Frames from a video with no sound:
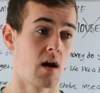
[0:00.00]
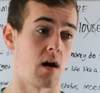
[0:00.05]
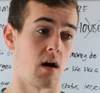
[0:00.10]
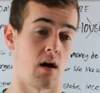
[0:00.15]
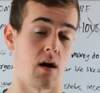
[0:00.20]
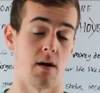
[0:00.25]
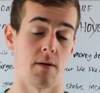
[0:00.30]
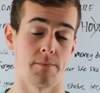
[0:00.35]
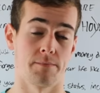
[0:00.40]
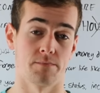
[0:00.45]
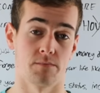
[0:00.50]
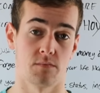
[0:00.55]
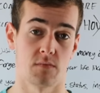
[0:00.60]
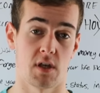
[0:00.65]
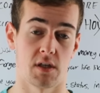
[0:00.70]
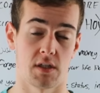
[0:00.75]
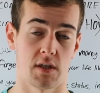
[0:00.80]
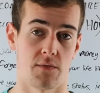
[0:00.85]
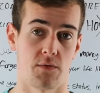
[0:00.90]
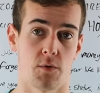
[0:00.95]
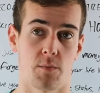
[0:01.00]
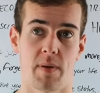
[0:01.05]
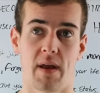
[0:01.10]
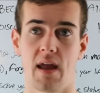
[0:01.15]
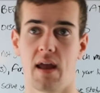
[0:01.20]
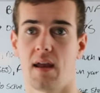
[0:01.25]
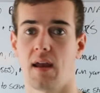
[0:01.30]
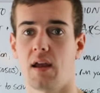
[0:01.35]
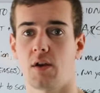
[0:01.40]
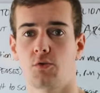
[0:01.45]
because um, if you're
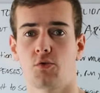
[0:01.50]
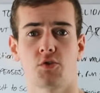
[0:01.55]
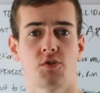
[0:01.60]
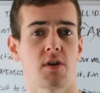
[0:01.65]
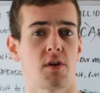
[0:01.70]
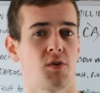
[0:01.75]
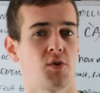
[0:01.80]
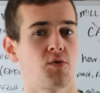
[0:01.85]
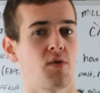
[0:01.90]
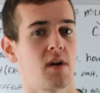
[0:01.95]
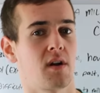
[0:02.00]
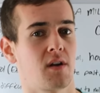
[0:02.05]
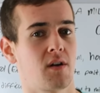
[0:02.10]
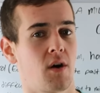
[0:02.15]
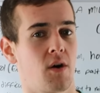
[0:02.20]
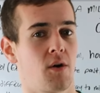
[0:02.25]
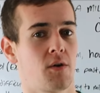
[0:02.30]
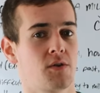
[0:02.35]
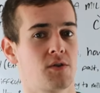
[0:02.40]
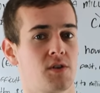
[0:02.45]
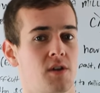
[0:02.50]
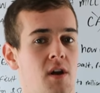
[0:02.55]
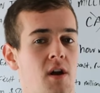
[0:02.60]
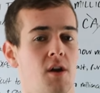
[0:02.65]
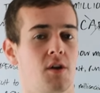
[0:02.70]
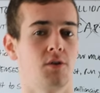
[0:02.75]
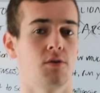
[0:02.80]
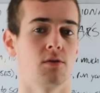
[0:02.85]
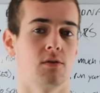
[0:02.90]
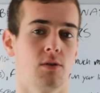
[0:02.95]
paying interest on your credit cards,
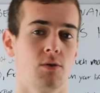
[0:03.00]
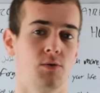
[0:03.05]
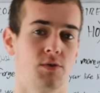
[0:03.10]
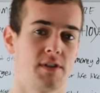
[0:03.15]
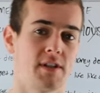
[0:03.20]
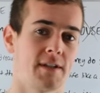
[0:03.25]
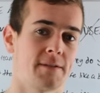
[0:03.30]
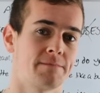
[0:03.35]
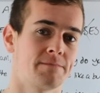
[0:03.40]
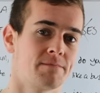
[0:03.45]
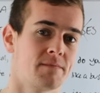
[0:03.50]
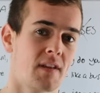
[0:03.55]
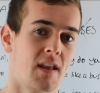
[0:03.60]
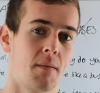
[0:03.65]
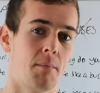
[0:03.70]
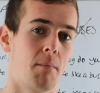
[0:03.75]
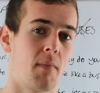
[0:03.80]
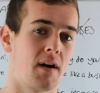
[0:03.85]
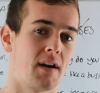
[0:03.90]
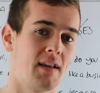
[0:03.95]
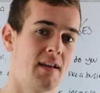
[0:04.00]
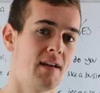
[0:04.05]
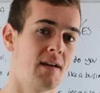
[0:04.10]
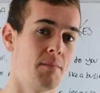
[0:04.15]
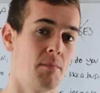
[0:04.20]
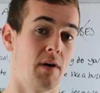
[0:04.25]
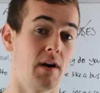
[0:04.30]
you're losing money.